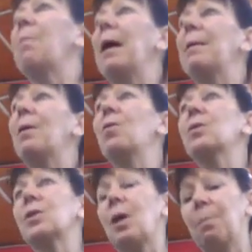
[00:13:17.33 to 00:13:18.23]
may
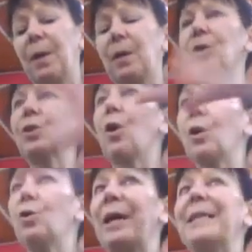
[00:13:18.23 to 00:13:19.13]
also be, because you've
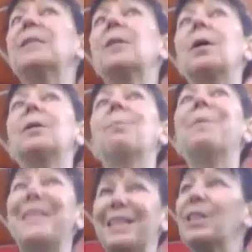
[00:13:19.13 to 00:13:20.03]
got your inside your
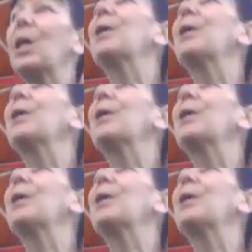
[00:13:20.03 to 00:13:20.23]
business,